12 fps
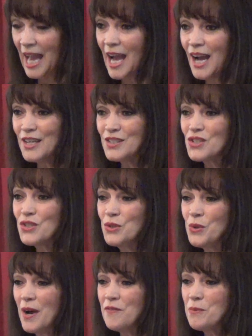And
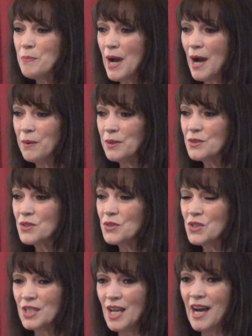you have the power to
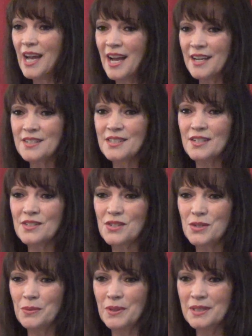deny access
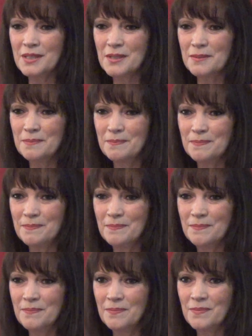to it.
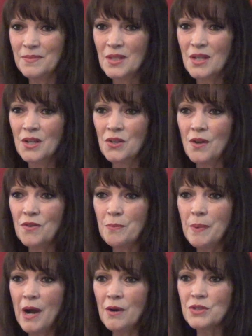You have the
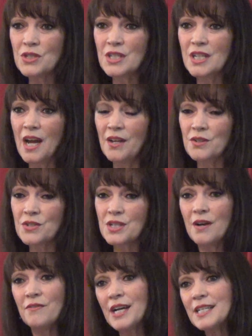power to deny
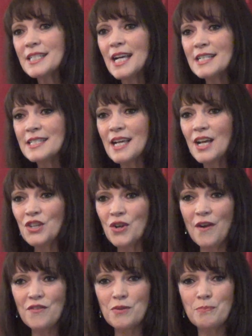yourself access, and you
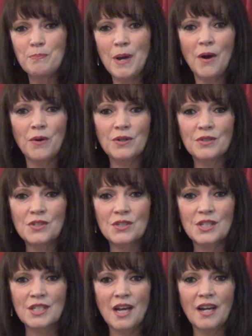have the power to
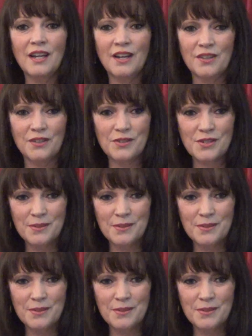deny others.